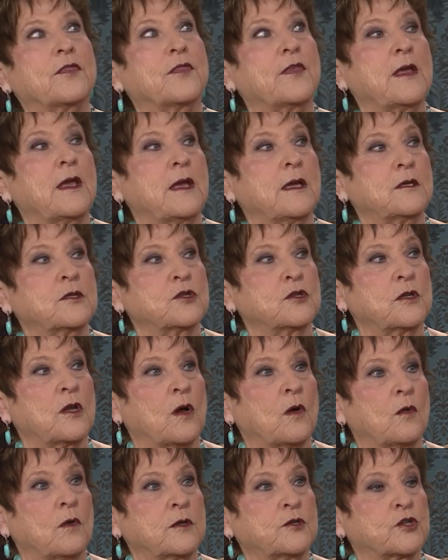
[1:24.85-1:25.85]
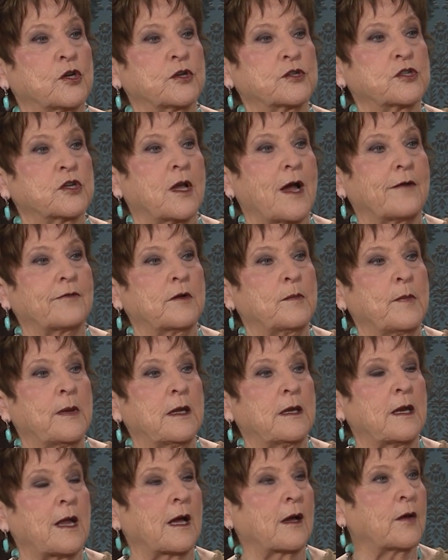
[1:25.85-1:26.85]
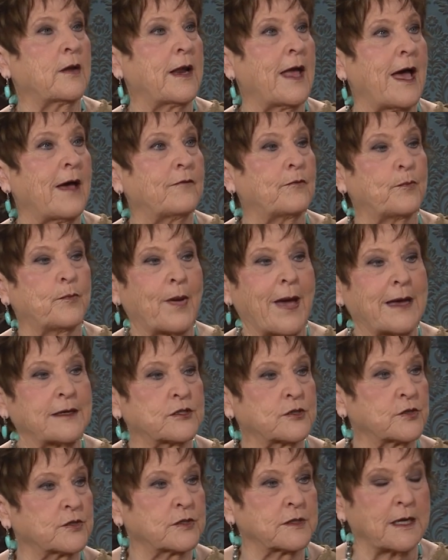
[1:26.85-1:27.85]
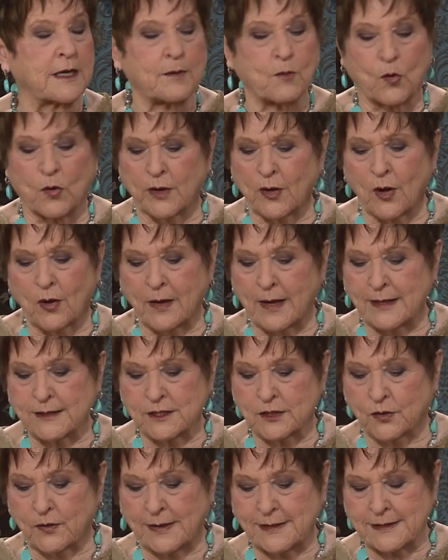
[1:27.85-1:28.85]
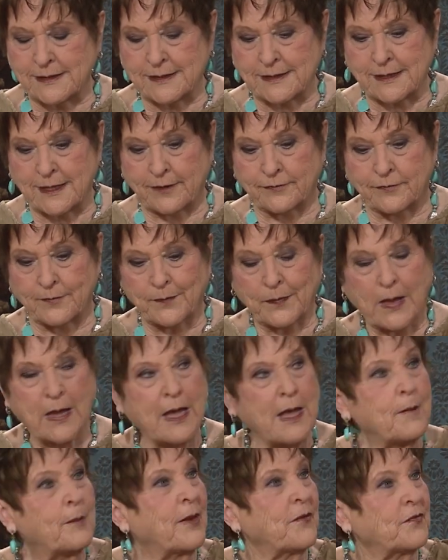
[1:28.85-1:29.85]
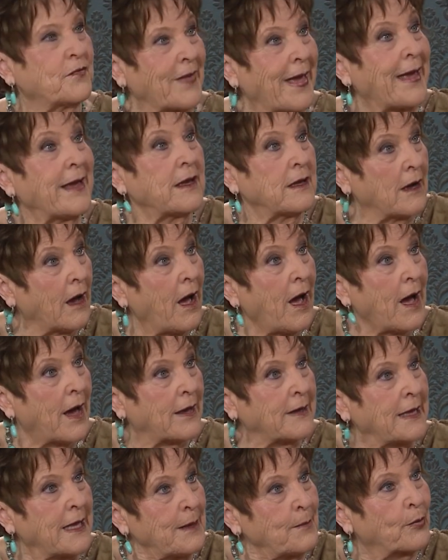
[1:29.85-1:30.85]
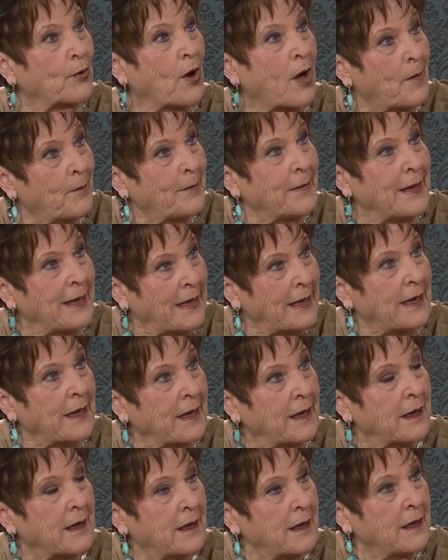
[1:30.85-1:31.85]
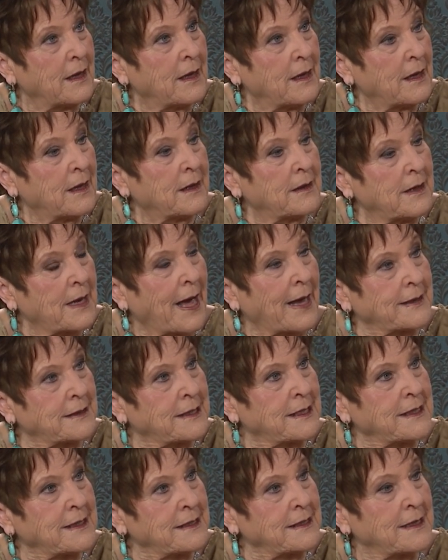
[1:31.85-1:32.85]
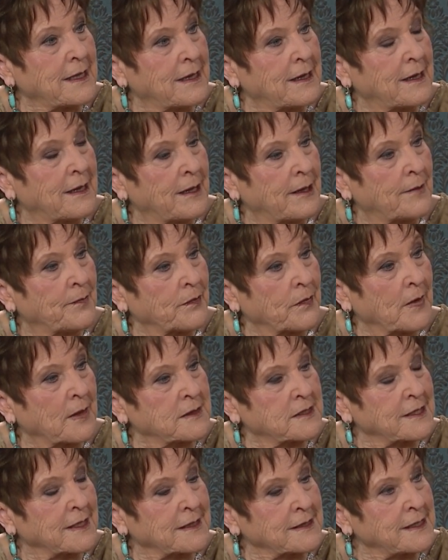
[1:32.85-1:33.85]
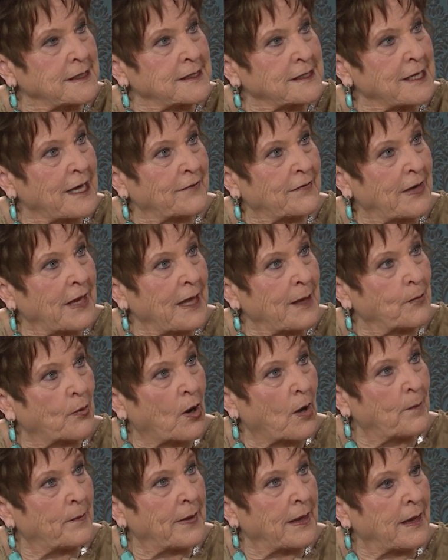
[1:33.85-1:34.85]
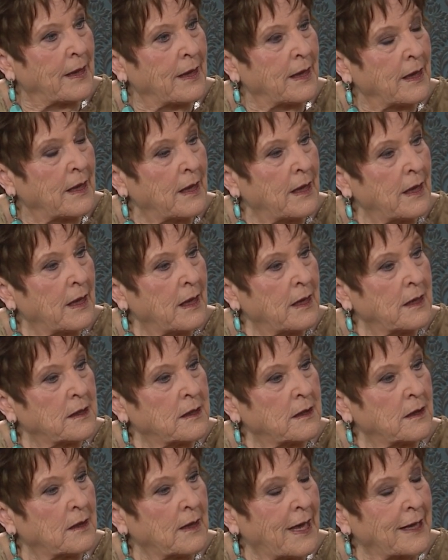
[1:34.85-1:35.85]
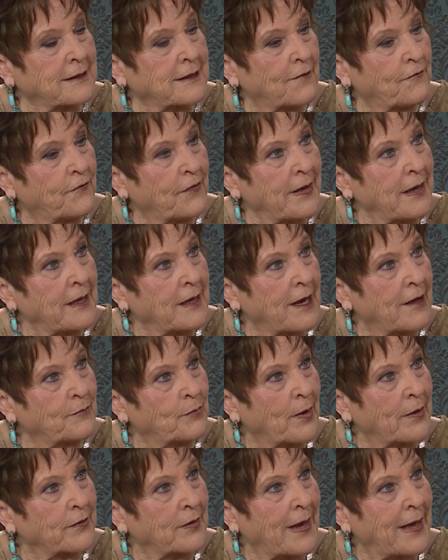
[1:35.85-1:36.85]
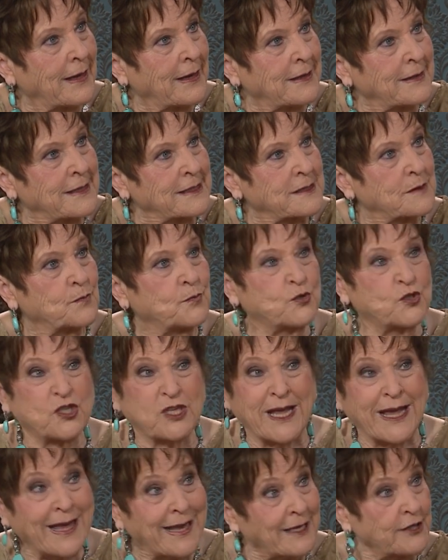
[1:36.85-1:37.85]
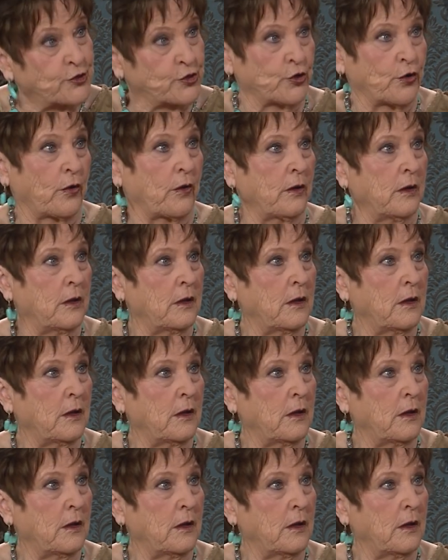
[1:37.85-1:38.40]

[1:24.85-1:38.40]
things, you know, church government not going to have pastors anymore, and all kinds of crazy stuff. But thank God, He brought me, nineteen sixty-seven. He brought me at the feet of Brother Hagin, this teacher. And